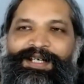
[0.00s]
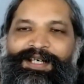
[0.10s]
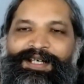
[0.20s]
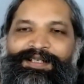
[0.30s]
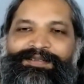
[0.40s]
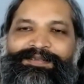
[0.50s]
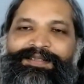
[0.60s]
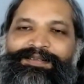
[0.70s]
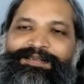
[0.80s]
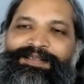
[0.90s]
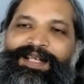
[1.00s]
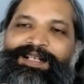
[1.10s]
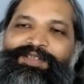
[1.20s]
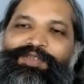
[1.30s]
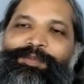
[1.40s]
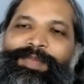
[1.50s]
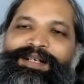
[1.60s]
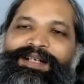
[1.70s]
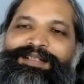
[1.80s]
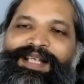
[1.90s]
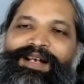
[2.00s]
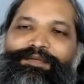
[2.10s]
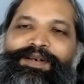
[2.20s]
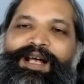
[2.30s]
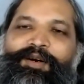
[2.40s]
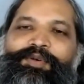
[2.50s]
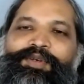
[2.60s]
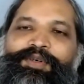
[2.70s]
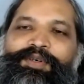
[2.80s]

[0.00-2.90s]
is this instrument itself now